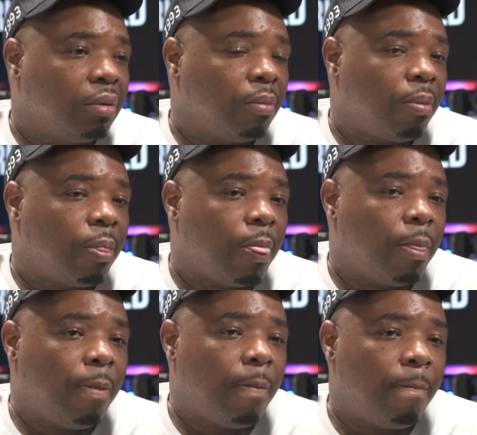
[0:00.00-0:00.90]
So y'all,
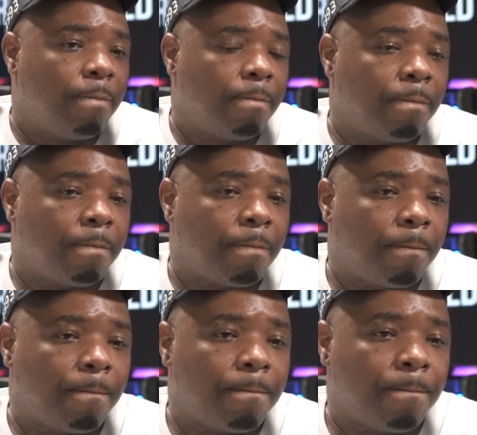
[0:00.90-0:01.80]
so y'all got the
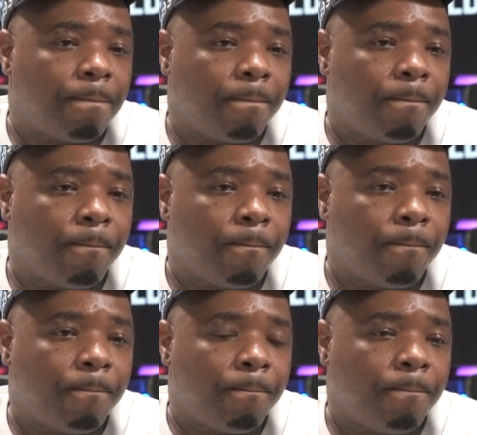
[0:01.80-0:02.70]
phone call while
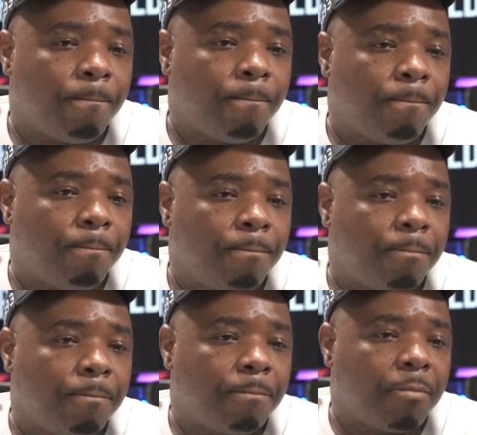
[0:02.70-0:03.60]
y'all was at the
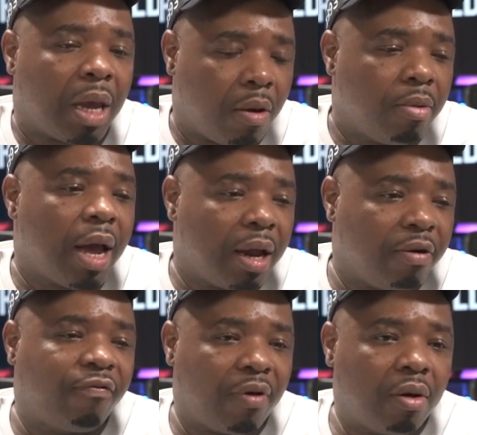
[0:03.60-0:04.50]
barbershop, but yeah, I just
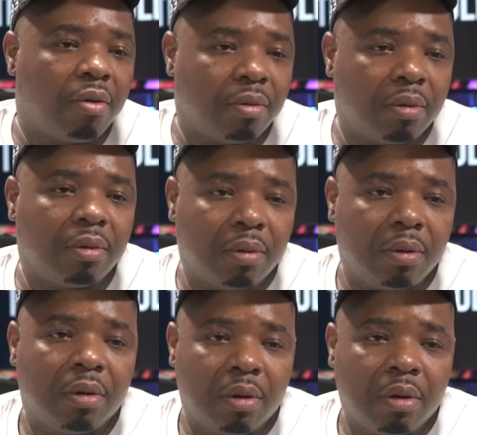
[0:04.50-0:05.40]
left. How, like how
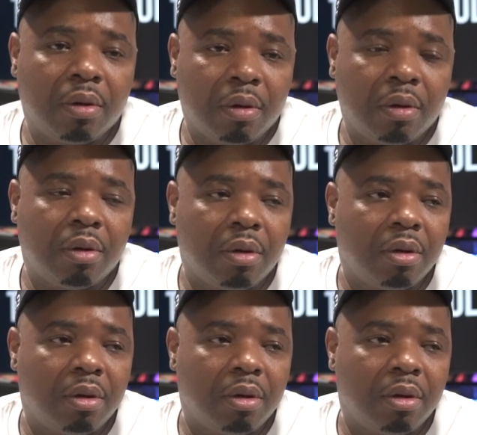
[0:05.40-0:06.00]
how long?